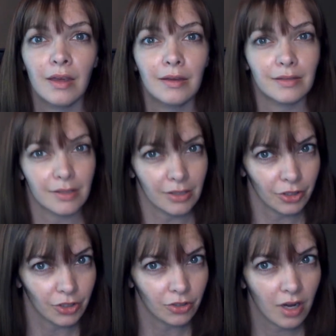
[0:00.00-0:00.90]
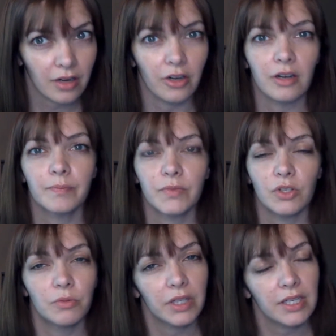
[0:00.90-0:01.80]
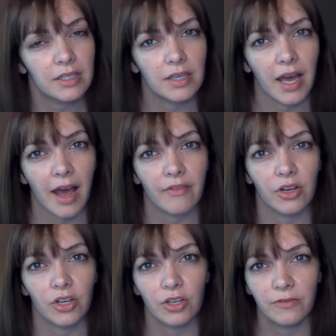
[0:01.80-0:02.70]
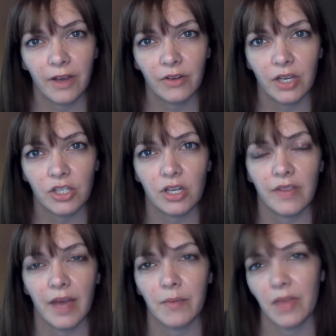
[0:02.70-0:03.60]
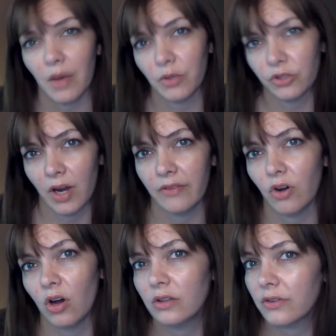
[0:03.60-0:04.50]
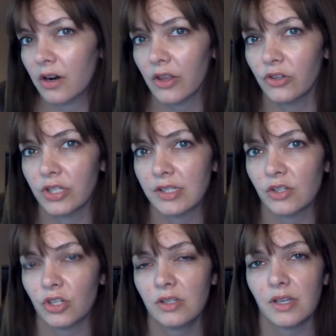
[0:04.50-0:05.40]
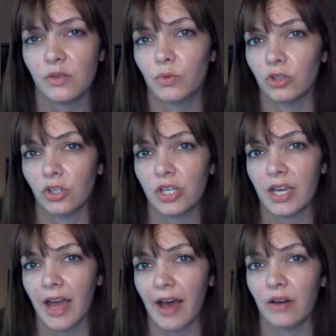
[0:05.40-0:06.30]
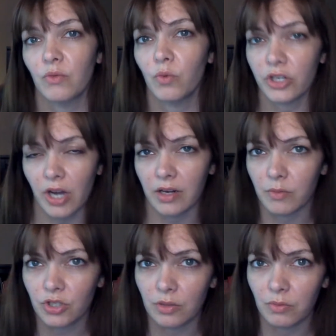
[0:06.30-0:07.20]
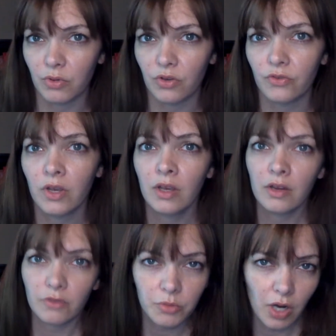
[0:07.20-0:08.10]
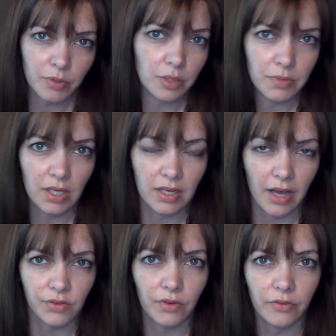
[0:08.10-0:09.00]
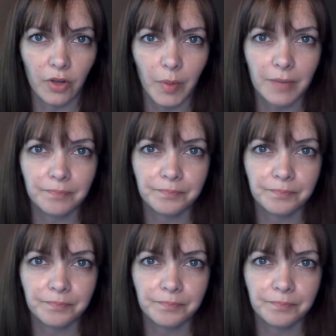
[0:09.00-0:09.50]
Does it look longer? You really need to have a good foundation on that. That will drive all of our other decisions as we're looking at which items should move from dropship to in-house fulfillment.